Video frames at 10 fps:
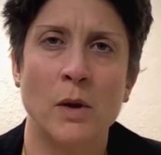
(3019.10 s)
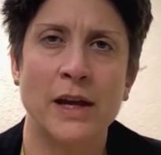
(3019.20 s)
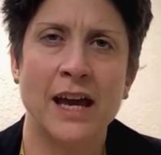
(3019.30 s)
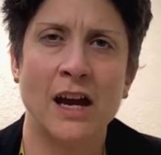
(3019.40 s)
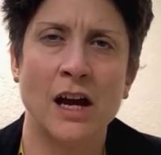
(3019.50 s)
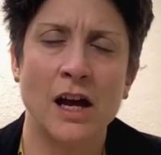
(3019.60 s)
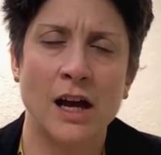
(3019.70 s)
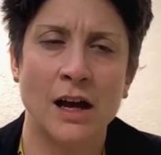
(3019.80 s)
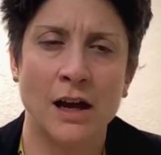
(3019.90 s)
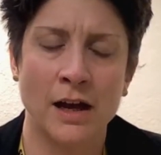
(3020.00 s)
get
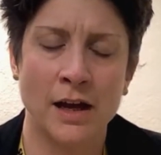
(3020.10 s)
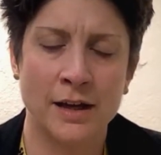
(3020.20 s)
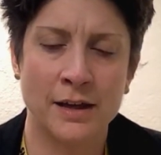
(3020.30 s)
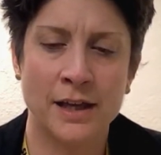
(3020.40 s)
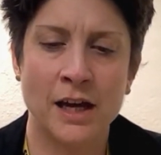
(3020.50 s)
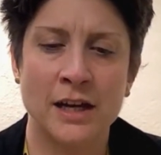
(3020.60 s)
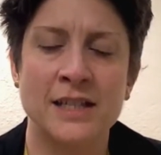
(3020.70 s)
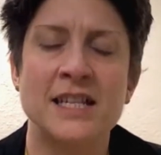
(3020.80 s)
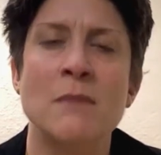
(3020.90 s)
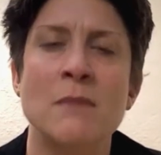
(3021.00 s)
an
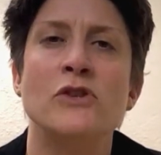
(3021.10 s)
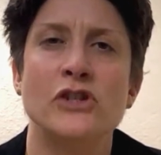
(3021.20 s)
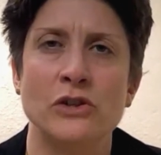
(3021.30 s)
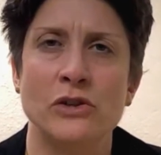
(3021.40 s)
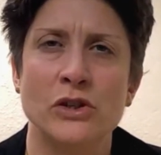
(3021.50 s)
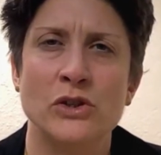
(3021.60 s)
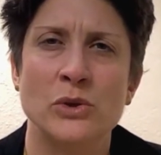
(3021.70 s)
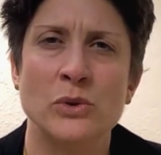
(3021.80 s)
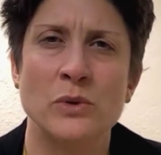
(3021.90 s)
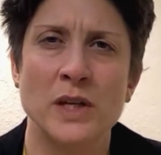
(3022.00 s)
exemption
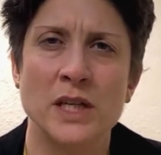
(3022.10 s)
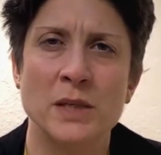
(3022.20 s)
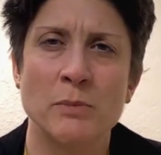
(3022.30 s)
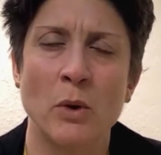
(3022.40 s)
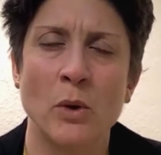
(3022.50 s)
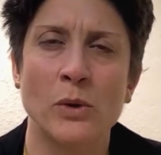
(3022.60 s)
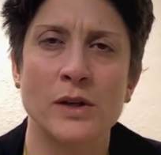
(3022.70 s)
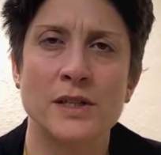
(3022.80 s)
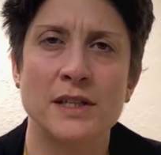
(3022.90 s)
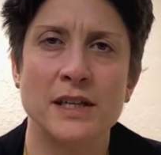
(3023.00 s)
to this
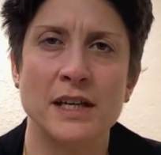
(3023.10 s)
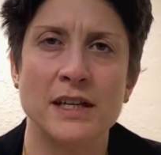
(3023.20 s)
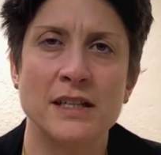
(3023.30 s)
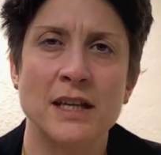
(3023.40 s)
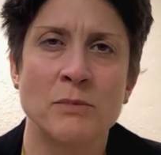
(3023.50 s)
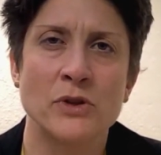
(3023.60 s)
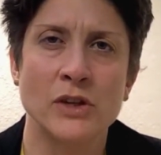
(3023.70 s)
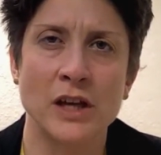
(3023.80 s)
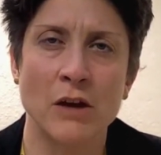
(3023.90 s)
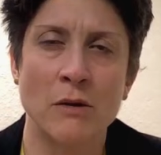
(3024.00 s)
policy. It's
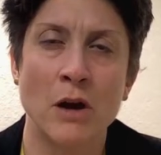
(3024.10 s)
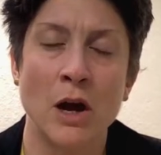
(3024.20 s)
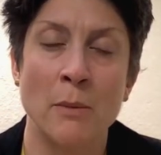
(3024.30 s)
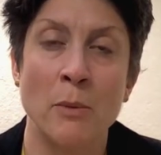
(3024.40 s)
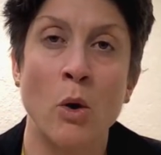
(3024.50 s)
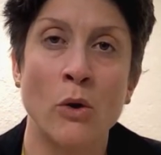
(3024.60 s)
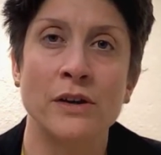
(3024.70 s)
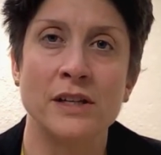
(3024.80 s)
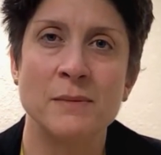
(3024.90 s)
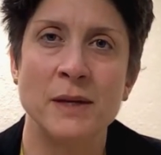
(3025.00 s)
absolutely
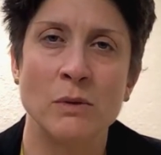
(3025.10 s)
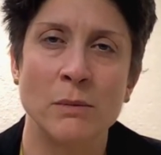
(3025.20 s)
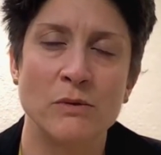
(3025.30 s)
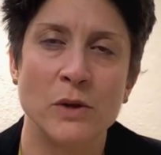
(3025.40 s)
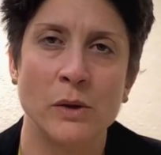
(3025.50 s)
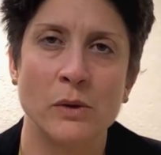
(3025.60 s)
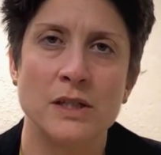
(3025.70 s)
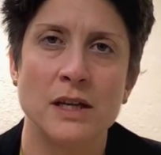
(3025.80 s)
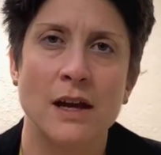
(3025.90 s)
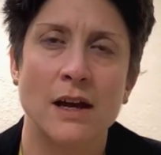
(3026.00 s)
abhorrent to make women fill out
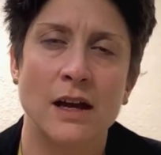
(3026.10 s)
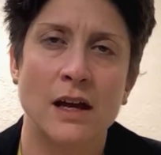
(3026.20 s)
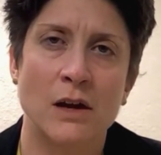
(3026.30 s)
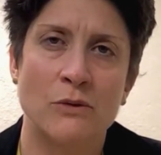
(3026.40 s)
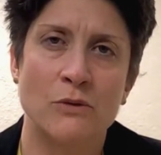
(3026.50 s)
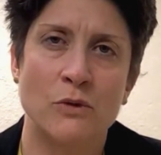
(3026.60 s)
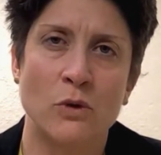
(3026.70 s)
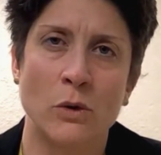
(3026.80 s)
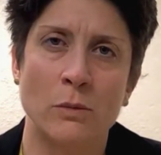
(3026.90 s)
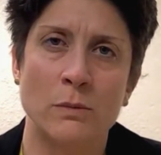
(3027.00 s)
a
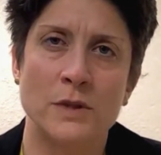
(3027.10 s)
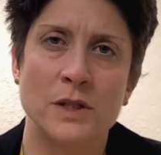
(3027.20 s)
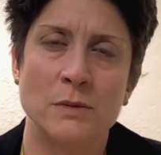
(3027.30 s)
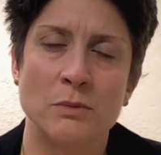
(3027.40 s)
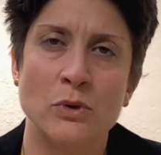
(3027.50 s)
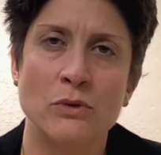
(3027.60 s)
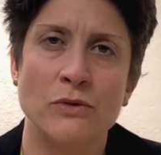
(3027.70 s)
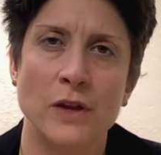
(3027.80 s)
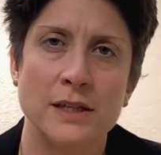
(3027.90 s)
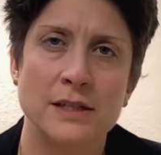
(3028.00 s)
form to prove
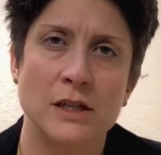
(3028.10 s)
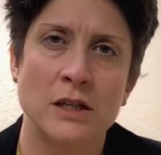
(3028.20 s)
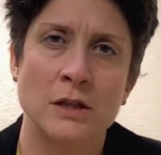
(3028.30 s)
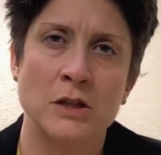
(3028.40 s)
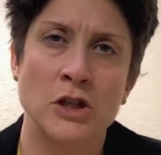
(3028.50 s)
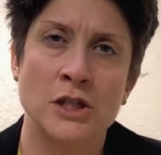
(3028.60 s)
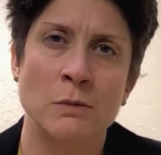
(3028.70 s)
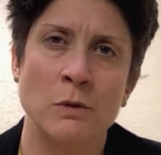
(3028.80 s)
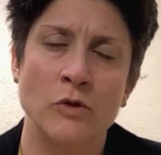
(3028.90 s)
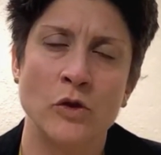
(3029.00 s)
this, just to
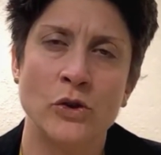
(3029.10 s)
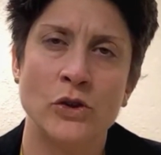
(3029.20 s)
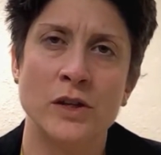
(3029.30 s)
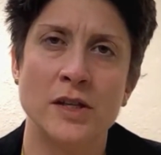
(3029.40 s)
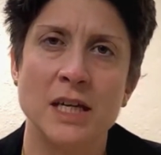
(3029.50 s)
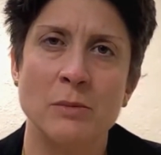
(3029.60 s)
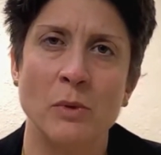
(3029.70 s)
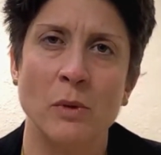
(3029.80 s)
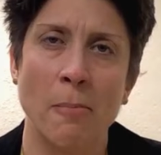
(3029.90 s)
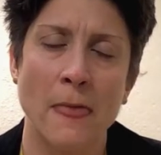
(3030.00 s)
put food on the
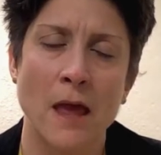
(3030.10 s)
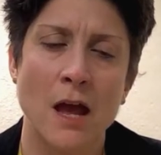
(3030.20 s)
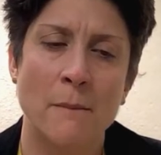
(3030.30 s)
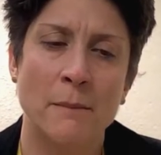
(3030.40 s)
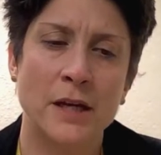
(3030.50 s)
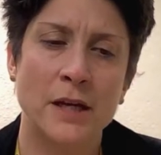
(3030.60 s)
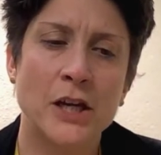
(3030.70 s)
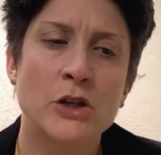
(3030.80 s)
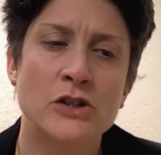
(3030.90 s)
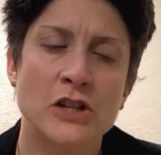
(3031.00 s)
table. But
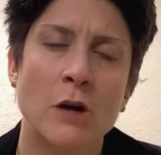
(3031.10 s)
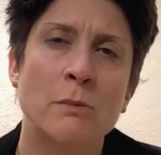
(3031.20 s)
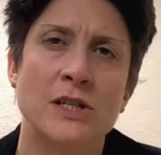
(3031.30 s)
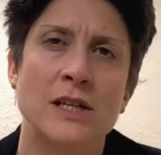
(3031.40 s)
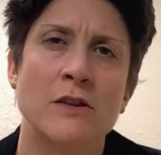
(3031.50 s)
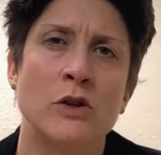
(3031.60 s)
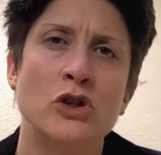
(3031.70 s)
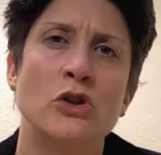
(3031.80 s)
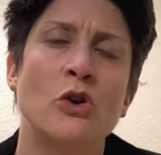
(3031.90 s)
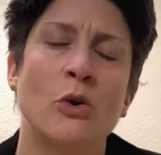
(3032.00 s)
Keir Starmer said that there
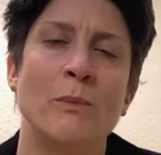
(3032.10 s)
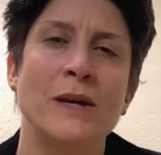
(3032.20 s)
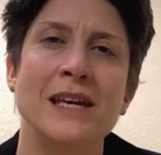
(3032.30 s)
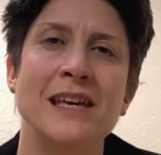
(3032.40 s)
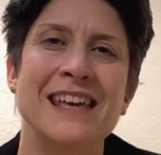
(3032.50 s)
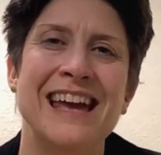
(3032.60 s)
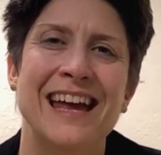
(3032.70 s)
should not be